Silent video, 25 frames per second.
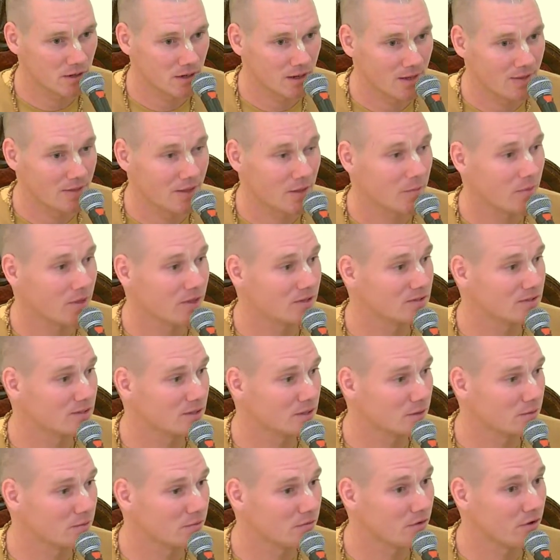and they may
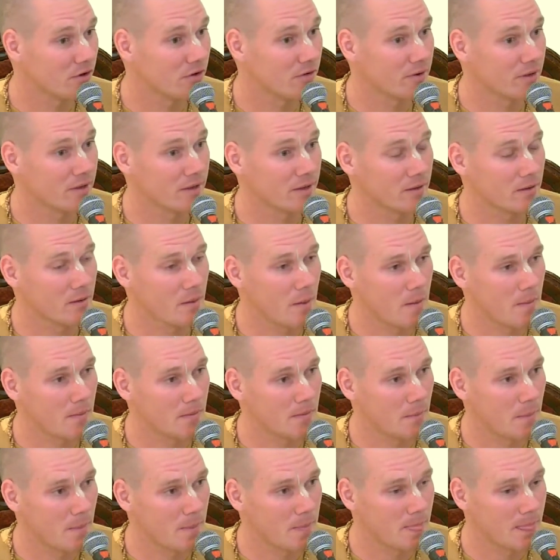seem very
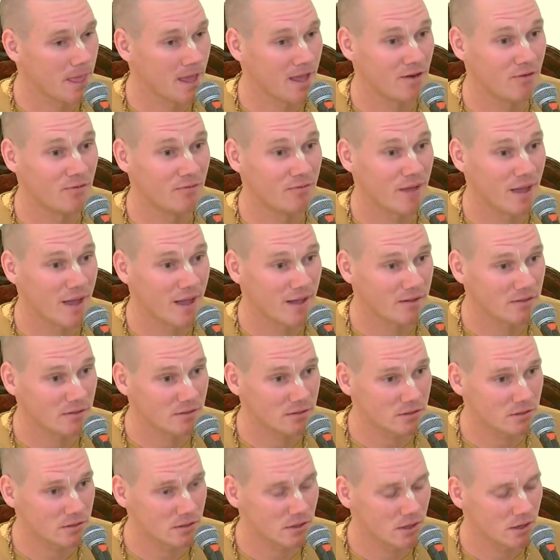
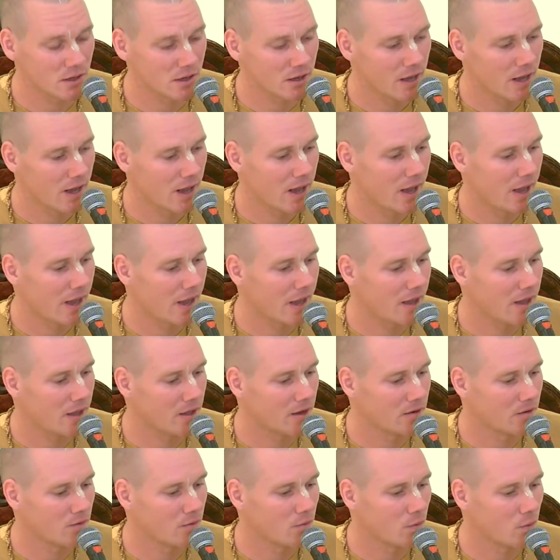advanced,
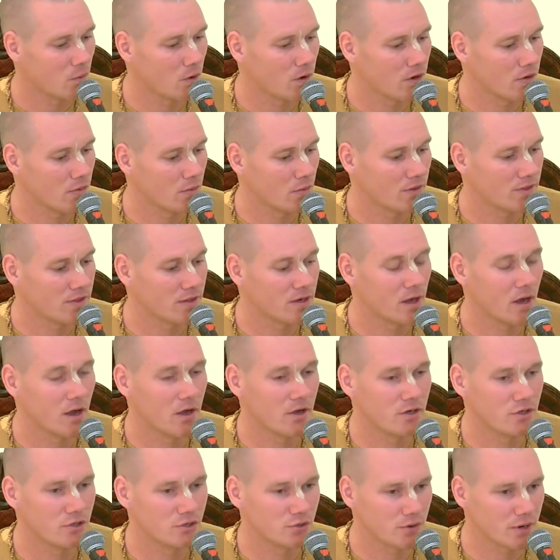and one with an
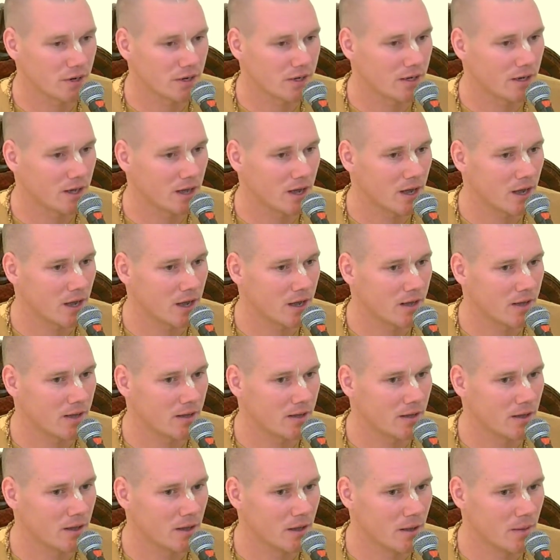untrained eye
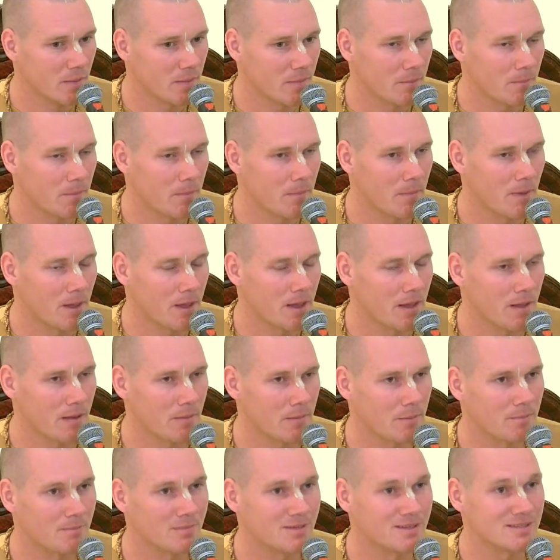may
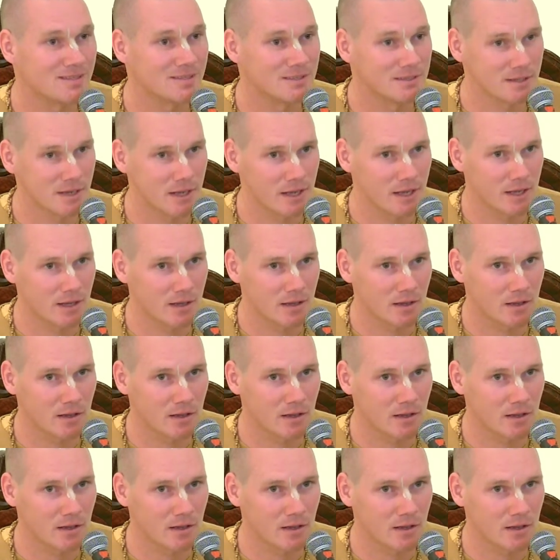mistake